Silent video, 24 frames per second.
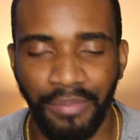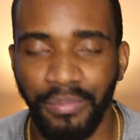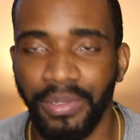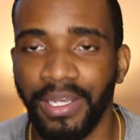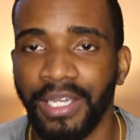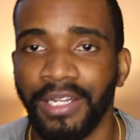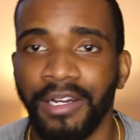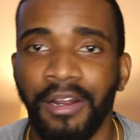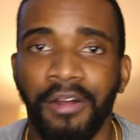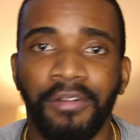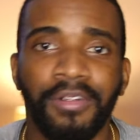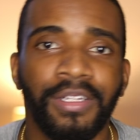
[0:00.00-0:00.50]
up
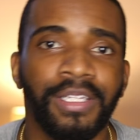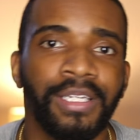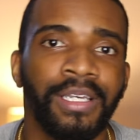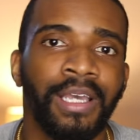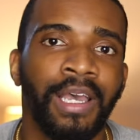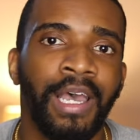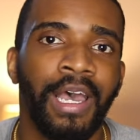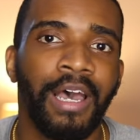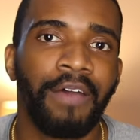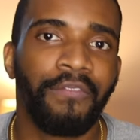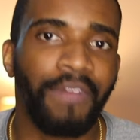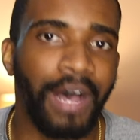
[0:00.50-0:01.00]
being only
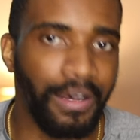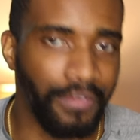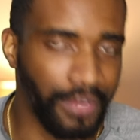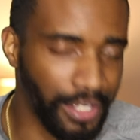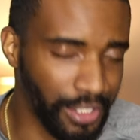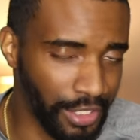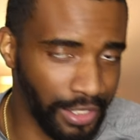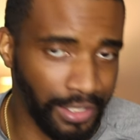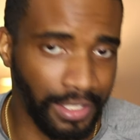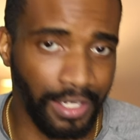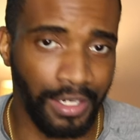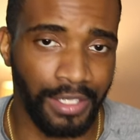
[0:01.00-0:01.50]

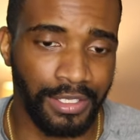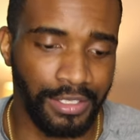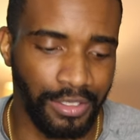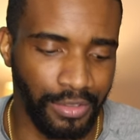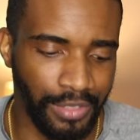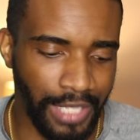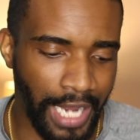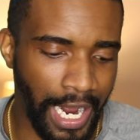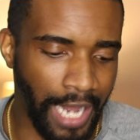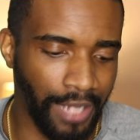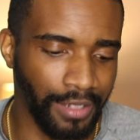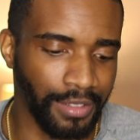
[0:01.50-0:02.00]

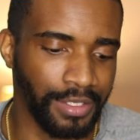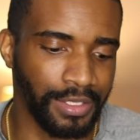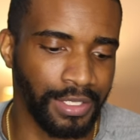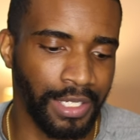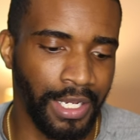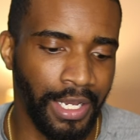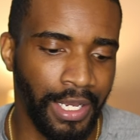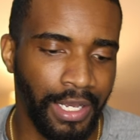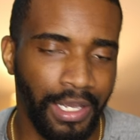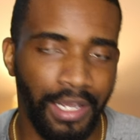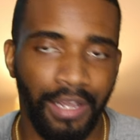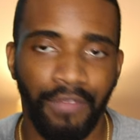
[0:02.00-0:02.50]

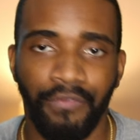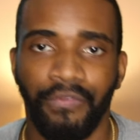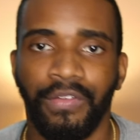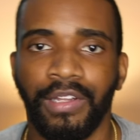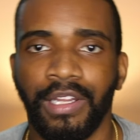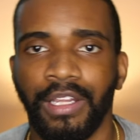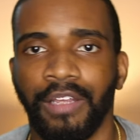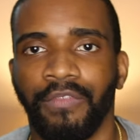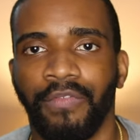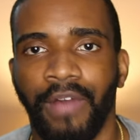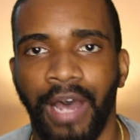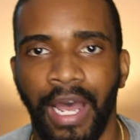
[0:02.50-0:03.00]

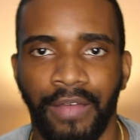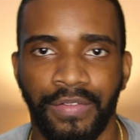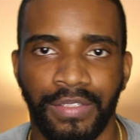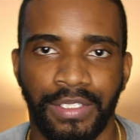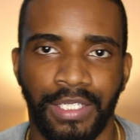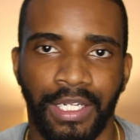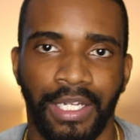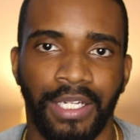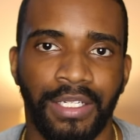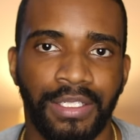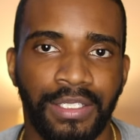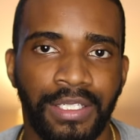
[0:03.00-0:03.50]

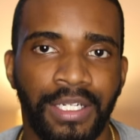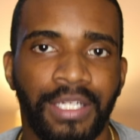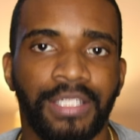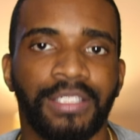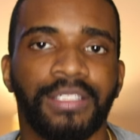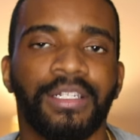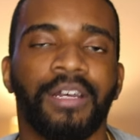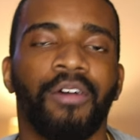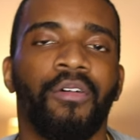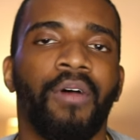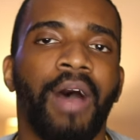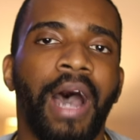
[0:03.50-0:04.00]
$532.55.
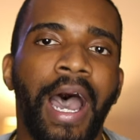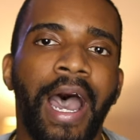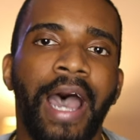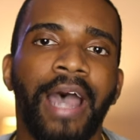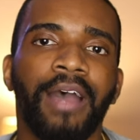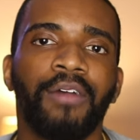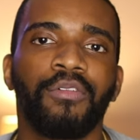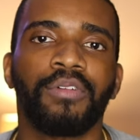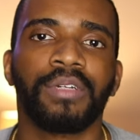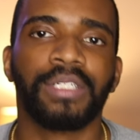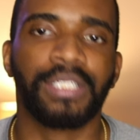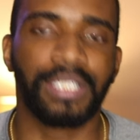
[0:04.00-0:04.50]
So
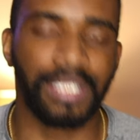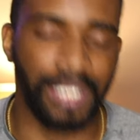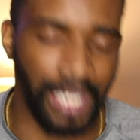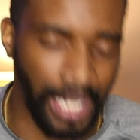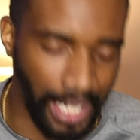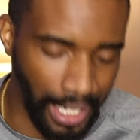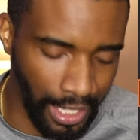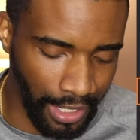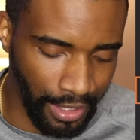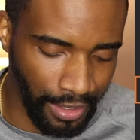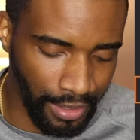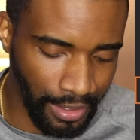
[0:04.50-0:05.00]
I would
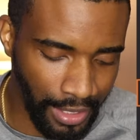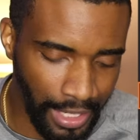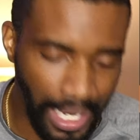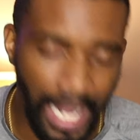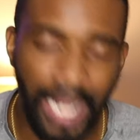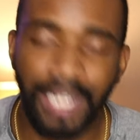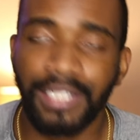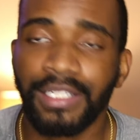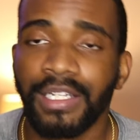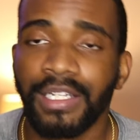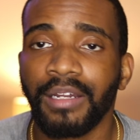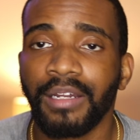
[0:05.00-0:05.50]
say
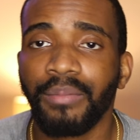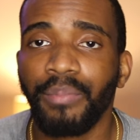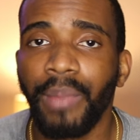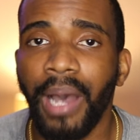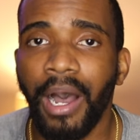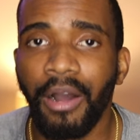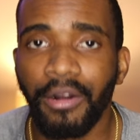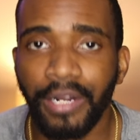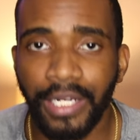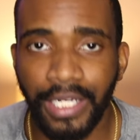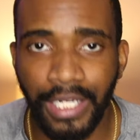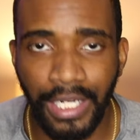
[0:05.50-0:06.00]
I
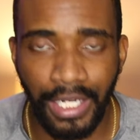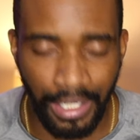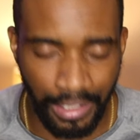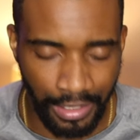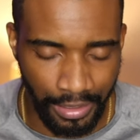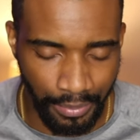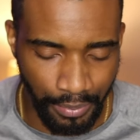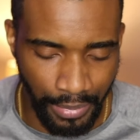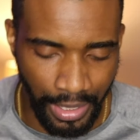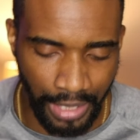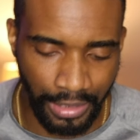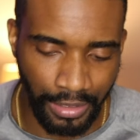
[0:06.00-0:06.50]
about good in
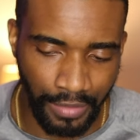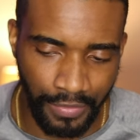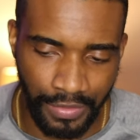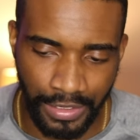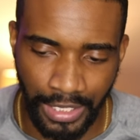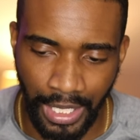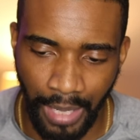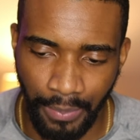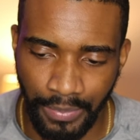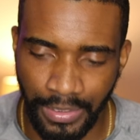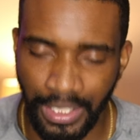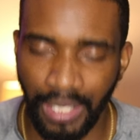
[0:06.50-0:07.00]
the month of
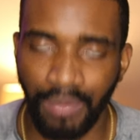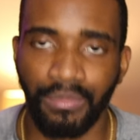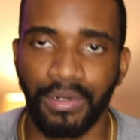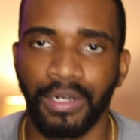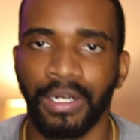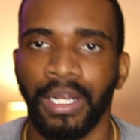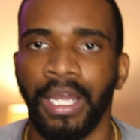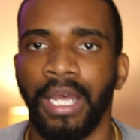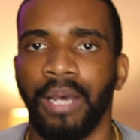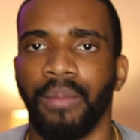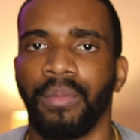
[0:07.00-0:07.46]
September.